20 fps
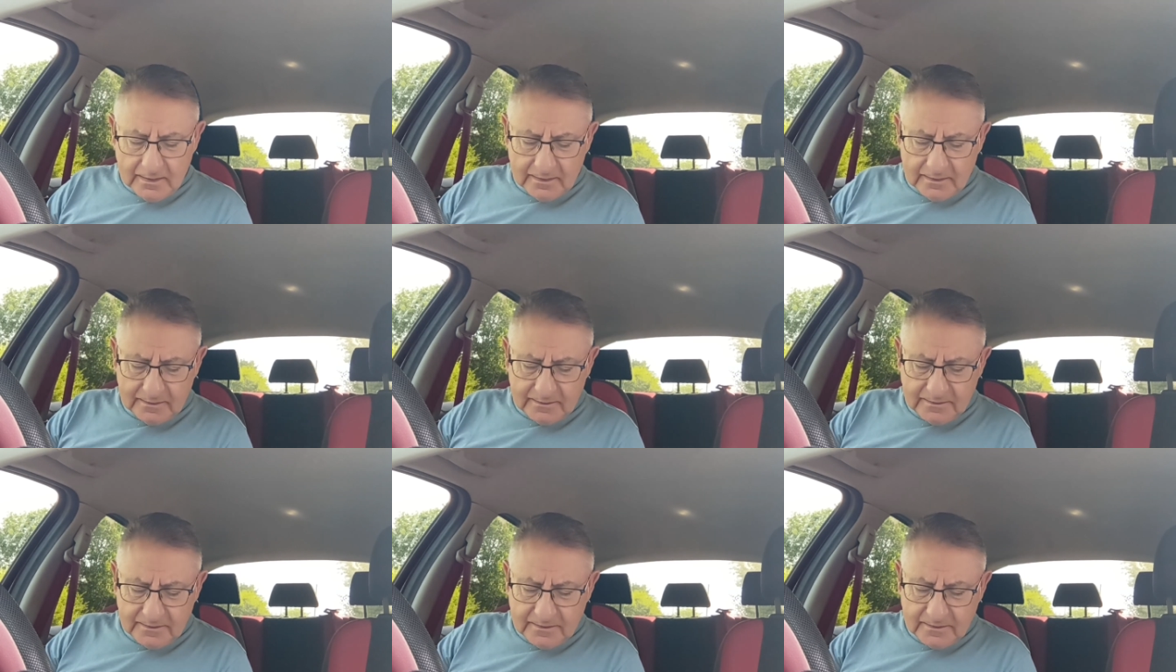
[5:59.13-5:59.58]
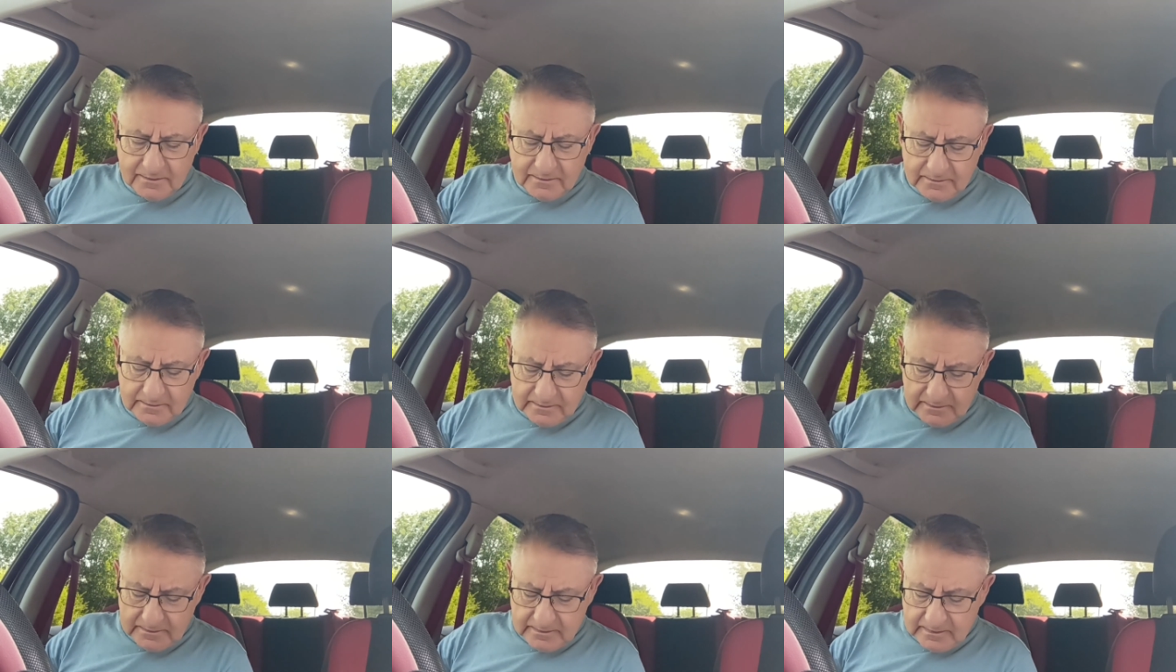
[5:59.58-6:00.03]
And uh,
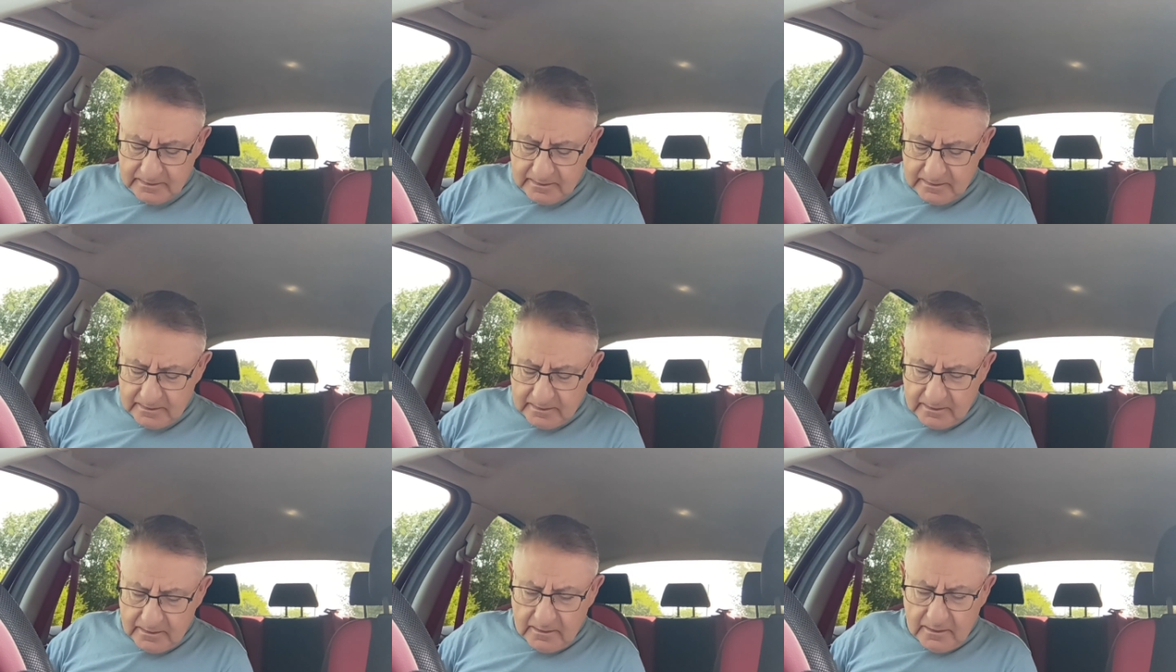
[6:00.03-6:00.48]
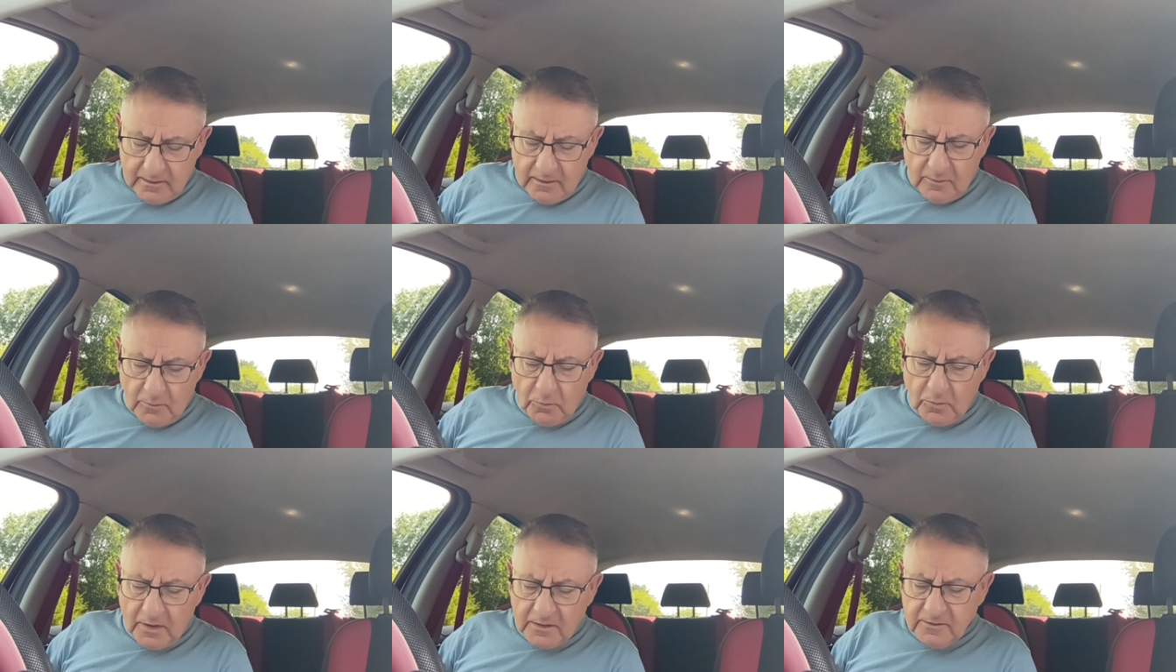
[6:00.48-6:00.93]

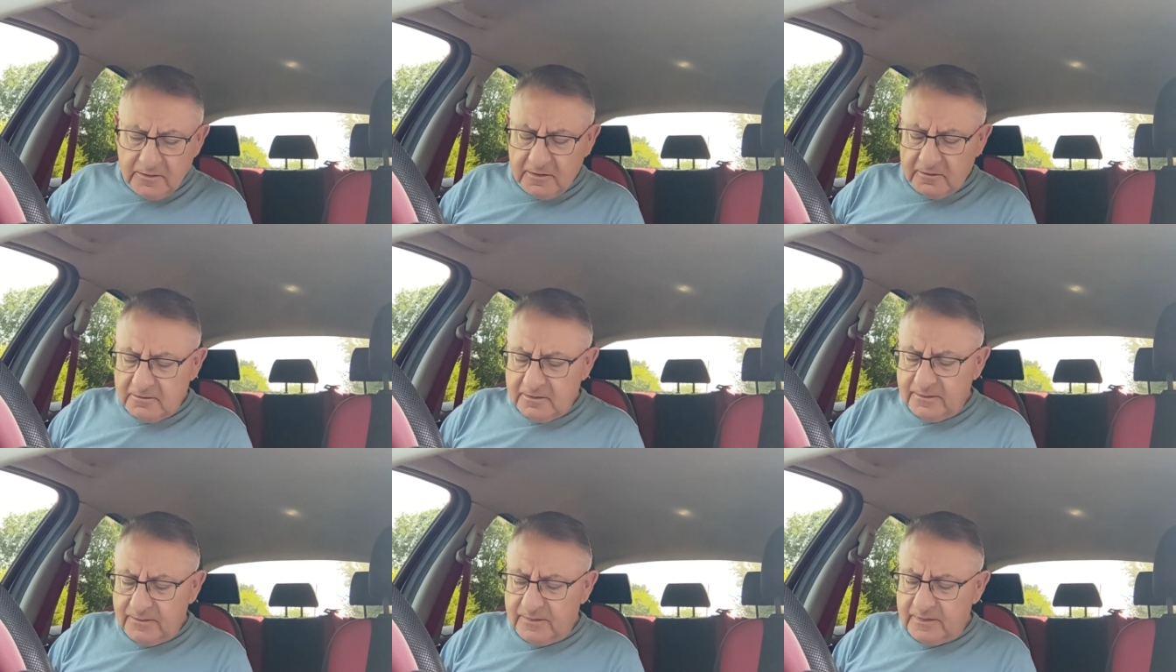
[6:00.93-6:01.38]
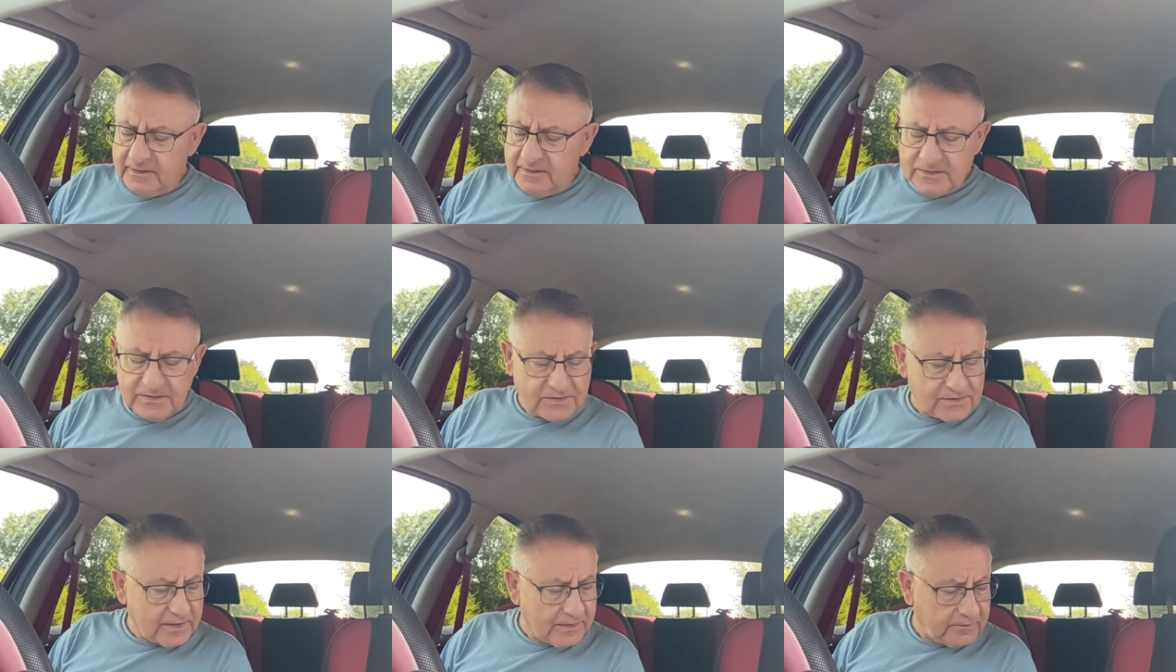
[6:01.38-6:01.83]
1
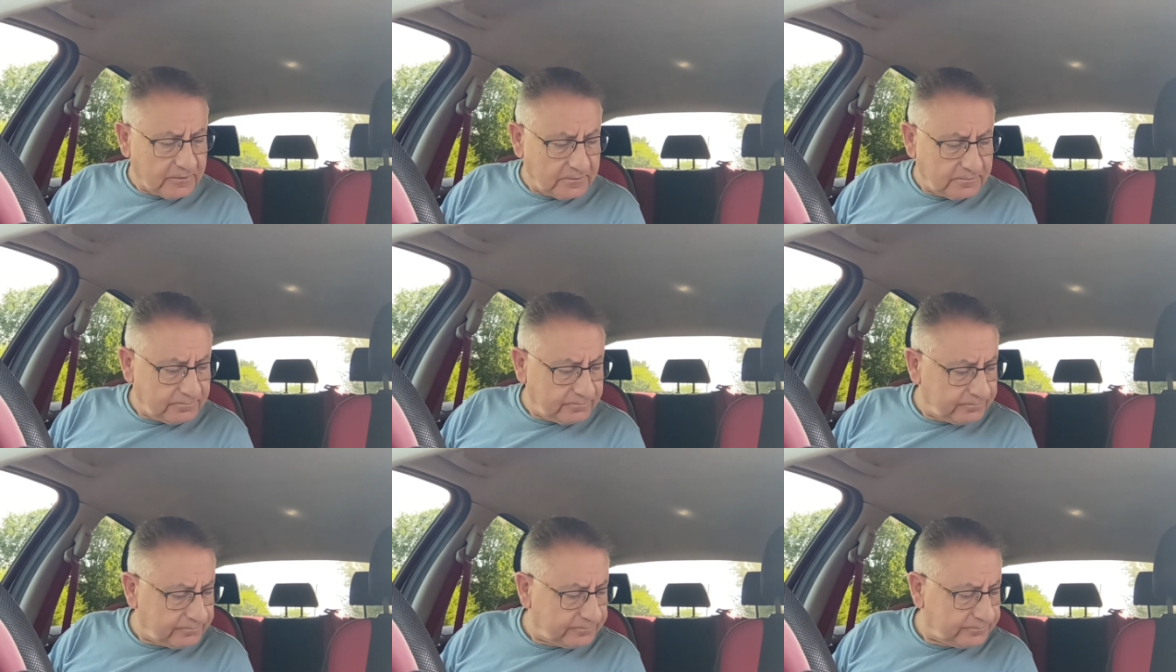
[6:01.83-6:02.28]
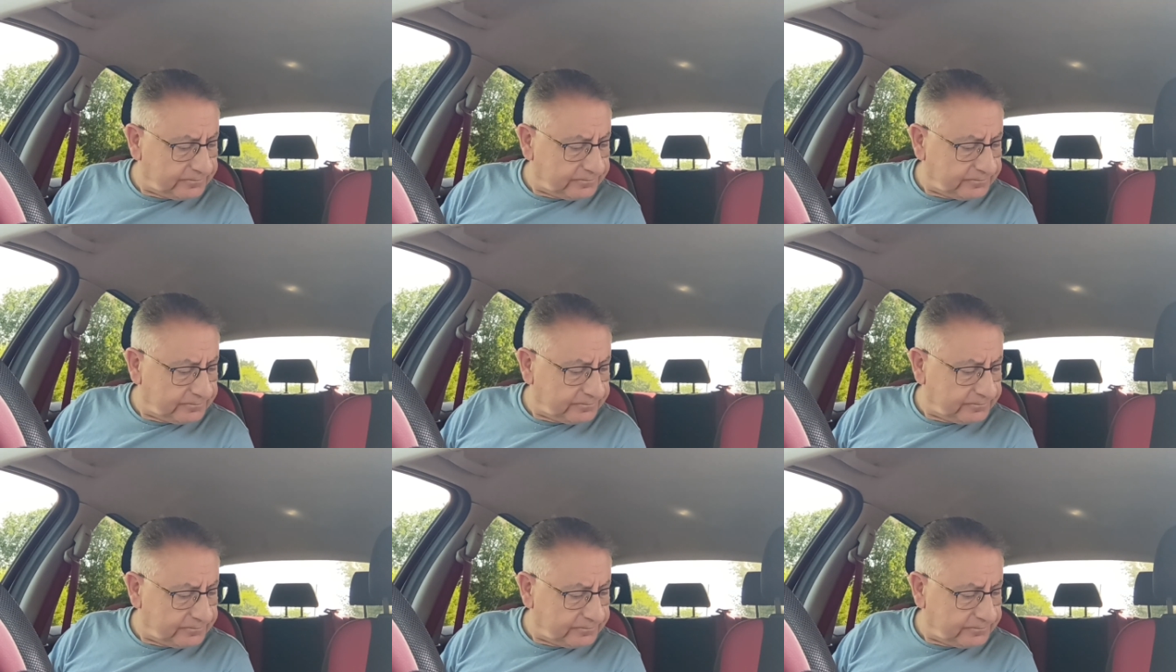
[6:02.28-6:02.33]
Corinthians 7,